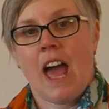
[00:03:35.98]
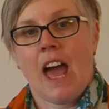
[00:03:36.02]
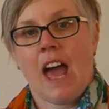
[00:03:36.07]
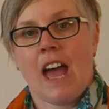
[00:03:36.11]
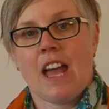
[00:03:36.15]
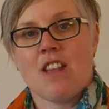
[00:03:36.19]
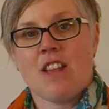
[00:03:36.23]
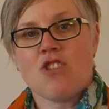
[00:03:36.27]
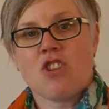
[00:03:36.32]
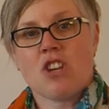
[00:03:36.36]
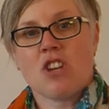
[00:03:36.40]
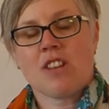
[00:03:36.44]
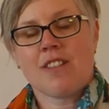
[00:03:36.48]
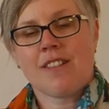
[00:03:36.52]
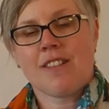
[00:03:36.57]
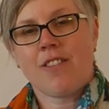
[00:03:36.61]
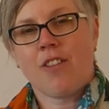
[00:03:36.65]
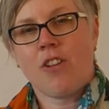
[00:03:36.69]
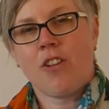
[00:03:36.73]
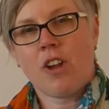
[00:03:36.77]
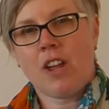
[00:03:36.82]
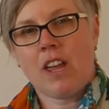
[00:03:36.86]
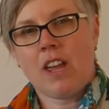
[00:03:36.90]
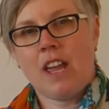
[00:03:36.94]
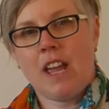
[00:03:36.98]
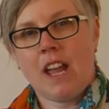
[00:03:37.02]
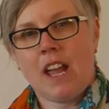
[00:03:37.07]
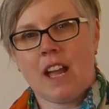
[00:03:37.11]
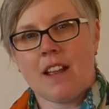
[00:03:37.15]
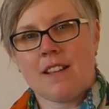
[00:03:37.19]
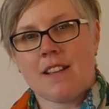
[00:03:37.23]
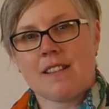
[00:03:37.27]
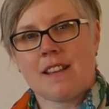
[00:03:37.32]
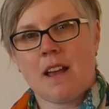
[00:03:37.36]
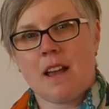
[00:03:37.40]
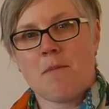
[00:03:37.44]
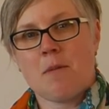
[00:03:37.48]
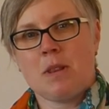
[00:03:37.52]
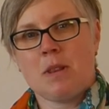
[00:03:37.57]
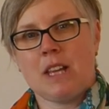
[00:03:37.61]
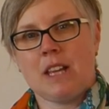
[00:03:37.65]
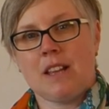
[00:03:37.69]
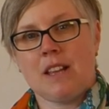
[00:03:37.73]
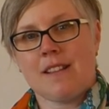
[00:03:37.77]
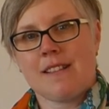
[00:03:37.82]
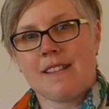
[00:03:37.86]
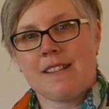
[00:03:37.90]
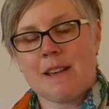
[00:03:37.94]
And just looking at some of
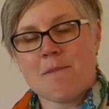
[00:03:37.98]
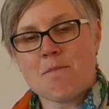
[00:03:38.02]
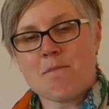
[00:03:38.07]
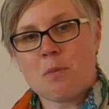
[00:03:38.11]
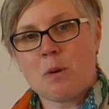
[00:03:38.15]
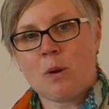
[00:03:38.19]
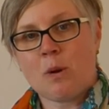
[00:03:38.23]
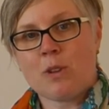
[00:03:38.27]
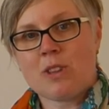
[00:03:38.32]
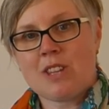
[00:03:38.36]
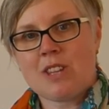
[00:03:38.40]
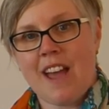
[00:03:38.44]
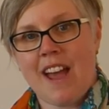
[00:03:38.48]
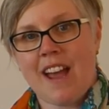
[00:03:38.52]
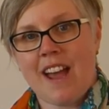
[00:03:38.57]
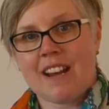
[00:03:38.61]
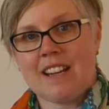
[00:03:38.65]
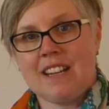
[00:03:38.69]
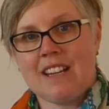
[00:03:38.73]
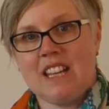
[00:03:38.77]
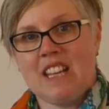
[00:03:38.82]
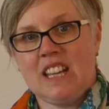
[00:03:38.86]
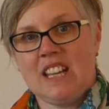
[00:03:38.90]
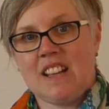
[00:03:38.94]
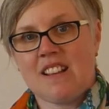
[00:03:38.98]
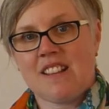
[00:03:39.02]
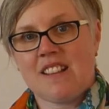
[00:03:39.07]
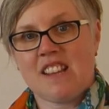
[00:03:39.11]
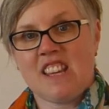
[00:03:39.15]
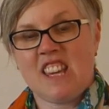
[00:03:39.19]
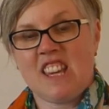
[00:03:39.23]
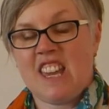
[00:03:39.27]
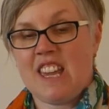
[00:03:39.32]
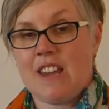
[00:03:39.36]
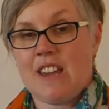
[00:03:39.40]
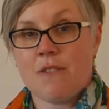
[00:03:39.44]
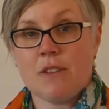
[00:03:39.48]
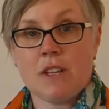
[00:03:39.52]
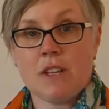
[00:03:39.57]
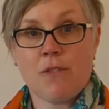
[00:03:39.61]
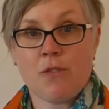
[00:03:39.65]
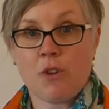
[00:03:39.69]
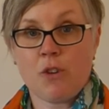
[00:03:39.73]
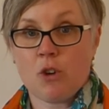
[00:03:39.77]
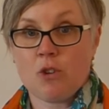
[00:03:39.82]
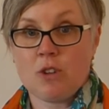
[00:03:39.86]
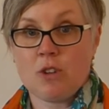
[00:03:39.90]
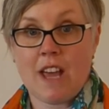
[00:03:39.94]
these simple techniques, even
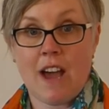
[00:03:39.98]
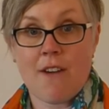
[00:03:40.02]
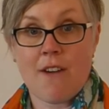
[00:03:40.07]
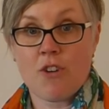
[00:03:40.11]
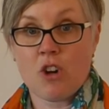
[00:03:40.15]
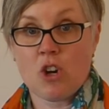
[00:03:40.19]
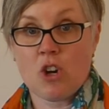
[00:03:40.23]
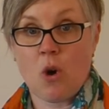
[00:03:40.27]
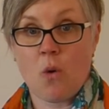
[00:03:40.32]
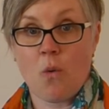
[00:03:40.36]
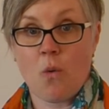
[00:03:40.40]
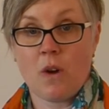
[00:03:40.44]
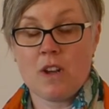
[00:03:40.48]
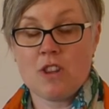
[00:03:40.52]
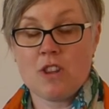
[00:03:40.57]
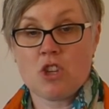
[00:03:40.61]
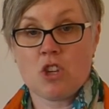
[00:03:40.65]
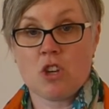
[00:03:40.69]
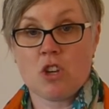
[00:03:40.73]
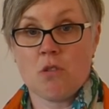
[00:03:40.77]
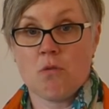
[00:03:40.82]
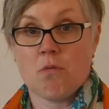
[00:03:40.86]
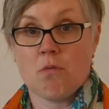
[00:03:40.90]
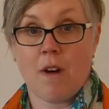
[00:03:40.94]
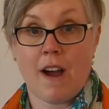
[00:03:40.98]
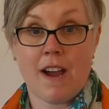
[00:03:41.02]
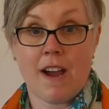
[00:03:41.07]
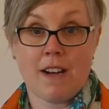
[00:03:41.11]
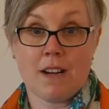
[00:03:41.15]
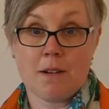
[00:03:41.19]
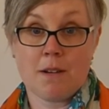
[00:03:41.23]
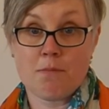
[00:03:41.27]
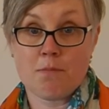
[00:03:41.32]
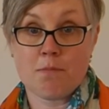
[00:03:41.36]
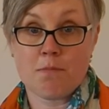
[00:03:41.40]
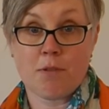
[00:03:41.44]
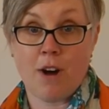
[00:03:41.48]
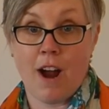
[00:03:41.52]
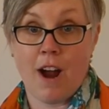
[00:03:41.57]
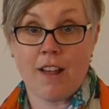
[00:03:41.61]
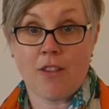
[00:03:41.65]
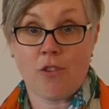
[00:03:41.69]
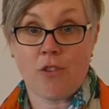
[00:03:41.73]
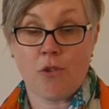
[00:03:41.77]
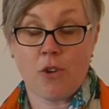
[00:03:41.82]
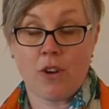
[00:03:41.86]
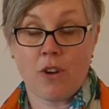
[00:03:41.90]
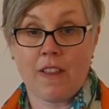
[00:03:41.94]
if you're never going to write a
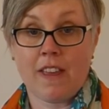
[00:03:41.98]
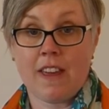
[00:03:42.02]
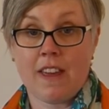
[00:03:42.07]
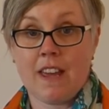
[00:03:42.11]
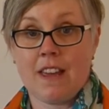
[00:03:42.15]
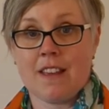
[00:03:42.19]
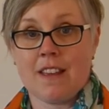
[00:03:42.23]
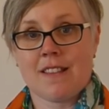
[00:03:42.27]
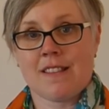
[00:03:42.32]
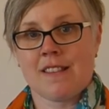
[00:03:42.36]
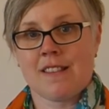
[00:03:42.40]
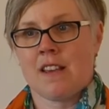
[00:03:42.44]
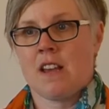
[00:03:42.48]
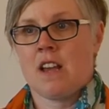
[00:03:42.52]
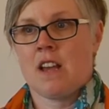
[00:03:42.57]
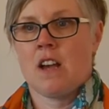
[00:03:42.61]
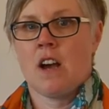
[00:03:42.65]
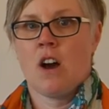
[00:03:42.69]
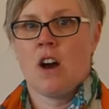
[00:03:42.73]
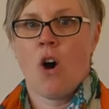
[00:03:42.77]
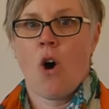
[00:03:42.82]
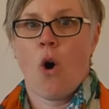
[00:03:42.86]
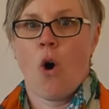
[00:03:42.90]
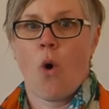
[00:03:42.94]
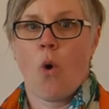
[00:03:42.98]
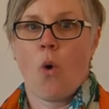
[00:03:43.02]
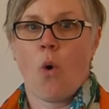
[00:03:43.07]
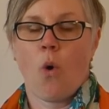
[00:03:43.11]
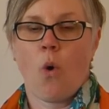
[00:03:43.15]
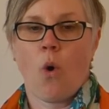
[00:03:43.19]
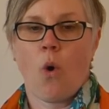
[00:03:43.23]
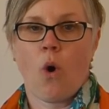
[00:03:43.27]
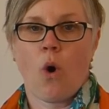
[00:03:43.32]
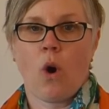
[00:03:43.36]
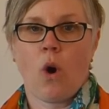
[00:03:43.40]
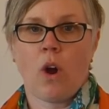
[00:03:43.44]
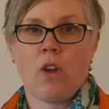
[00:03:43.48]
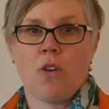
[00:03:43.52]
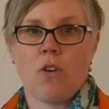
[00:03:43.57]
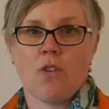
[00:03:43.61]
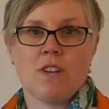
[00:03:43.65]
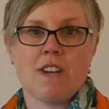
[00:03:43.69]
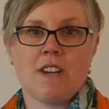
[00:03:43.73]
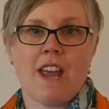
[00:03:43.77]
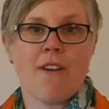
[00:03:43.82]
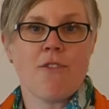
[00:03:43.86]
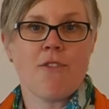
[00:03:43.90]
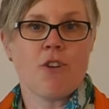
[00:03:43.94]
press release or you're
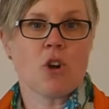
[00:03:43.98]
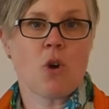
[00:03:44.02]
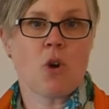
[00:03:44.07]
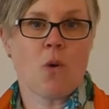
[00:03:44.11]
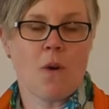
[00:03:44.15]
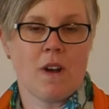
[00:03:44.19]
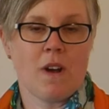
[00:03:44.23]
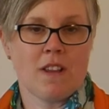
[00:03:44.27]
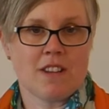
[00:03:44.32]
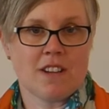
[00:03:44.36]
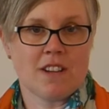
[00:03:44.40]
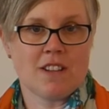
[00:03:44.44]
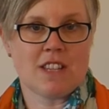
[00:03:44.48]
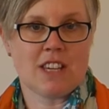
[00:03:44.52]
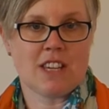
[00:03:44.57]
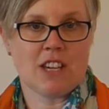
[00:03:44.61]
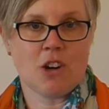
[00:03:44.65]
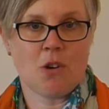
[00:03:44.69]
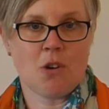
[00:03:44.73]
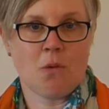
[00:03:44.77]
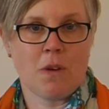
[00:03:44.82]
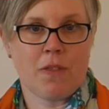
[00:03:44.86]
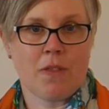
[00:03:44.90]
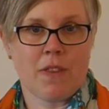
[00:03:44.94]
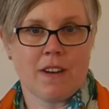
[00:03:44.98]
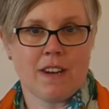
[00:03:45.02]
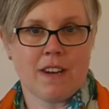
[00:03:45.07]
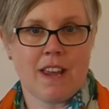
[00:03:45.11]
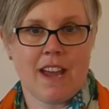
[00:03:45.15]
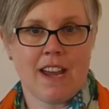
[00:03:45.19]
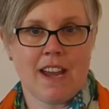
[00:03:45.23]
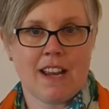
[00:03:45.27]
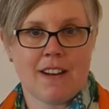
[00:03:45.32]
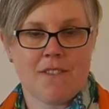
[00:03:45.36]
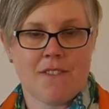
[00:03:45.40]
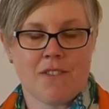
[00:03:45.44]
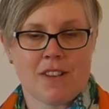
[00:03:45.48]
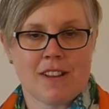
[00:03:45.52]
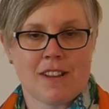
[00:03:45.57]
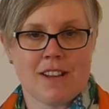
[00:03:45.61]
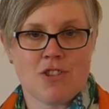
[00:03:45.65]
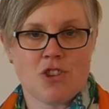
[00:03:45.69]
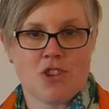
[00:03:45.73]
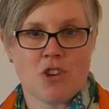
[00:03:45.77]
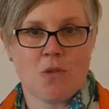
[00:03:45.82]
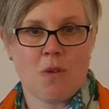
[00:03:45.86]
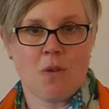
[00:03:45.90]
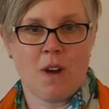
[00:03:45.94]
never going to deal with a negative
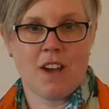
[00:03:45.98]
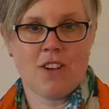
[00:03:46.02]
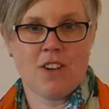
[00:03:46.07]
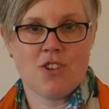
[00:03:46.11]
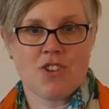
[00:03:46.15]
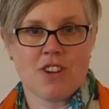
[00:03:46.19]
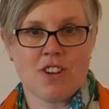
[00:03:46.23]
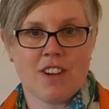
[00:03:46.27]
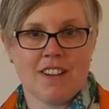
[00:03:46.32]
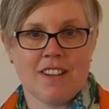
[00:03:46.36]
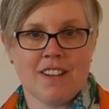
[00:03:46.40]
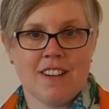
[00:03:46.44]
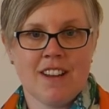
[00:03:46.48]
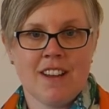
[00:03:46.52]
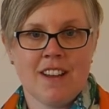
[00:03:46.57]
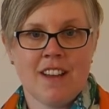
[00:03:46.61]
situation,